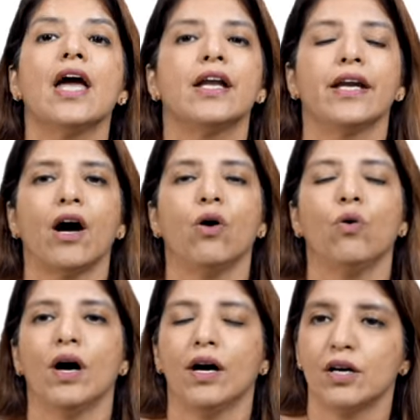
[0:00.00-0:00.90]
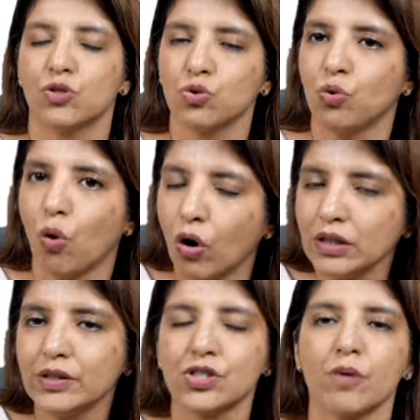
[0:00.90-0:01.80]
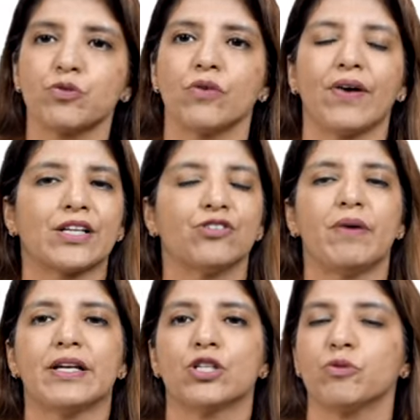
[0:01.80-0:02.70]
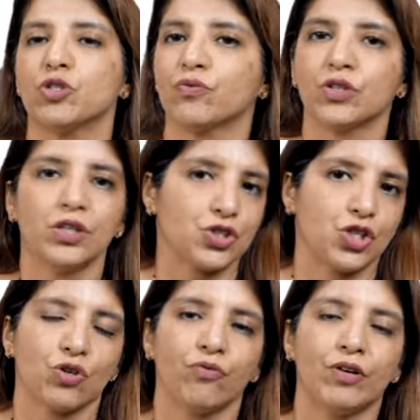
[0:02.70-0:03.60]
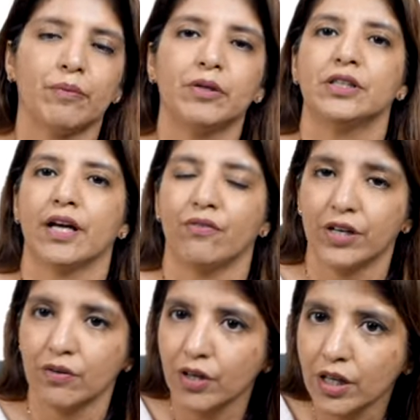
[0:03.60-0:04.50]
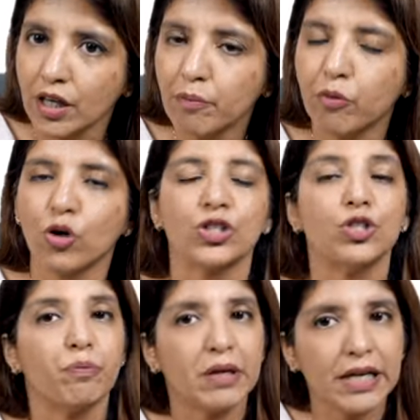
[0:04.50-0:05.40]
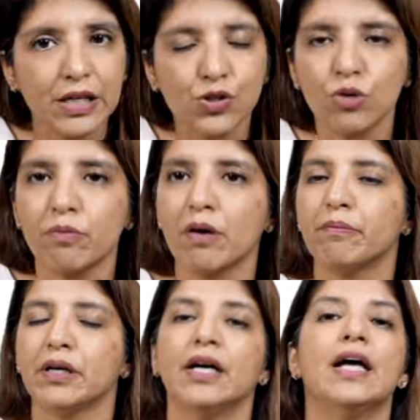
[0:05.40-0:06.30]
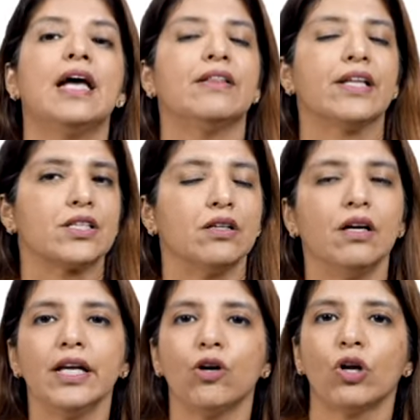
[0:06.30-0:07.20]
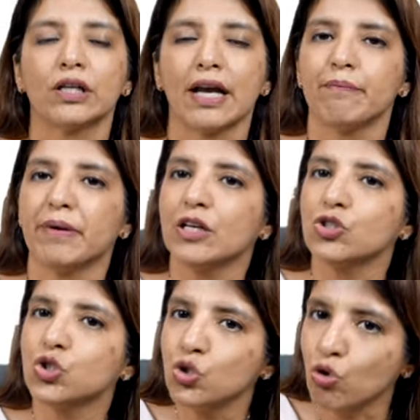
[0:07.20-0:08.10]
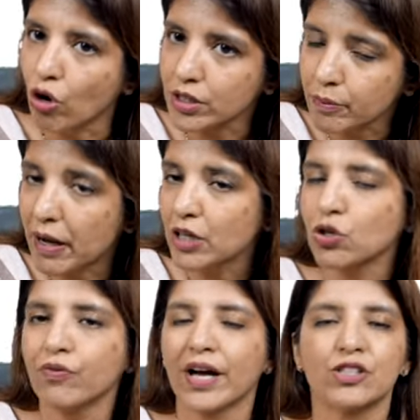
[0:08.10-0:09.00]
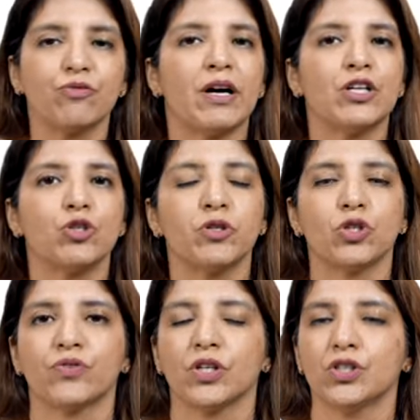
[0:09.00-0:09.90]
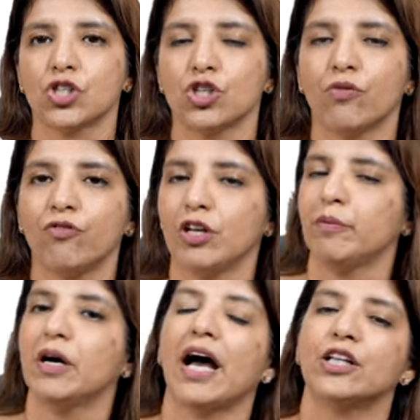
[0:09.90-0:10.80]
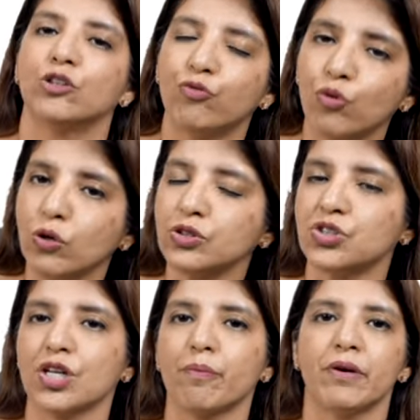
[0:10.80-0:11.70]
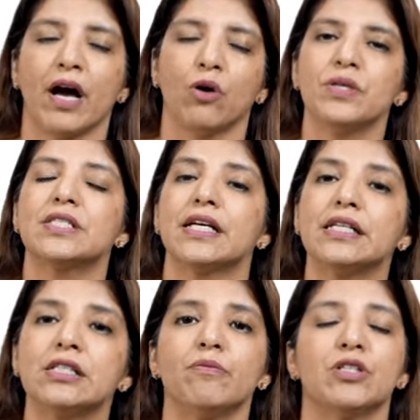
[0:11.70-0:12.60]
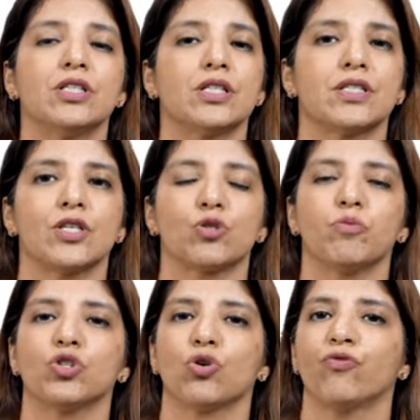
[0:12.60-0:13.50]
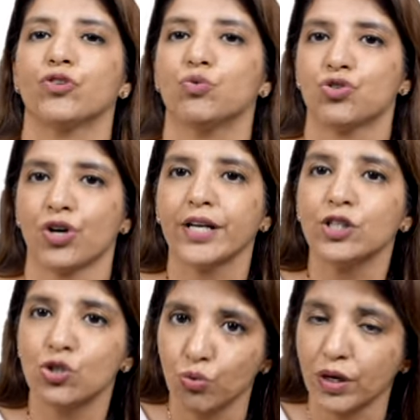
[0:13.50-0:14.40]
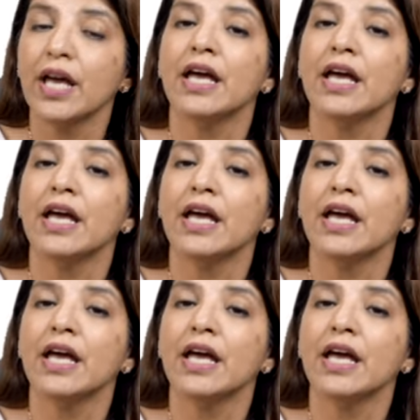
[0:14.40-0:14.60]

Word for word: Now, uh, so all the steps of active management of third stage of labor, they are very, very important. Please remember that early cord clamping is not a part of active management of third stage of labor. And the fourth step now is intermittent assessment of uterine tone.